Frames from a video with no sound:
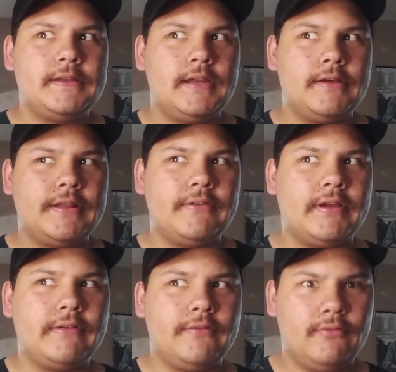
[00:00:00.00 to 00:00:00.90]
Now that we
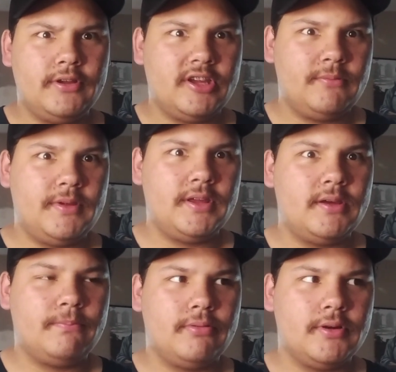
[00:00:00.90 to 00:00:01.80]
go wave three coming
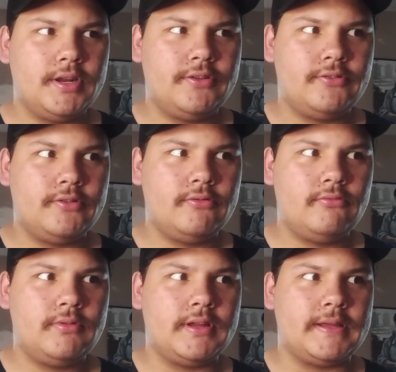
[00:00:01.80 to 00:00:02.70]
up pretty
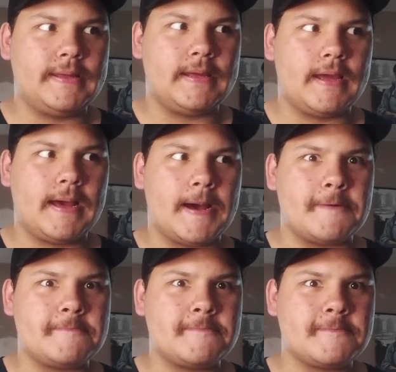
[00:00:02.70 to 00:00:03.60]
soon, yeah.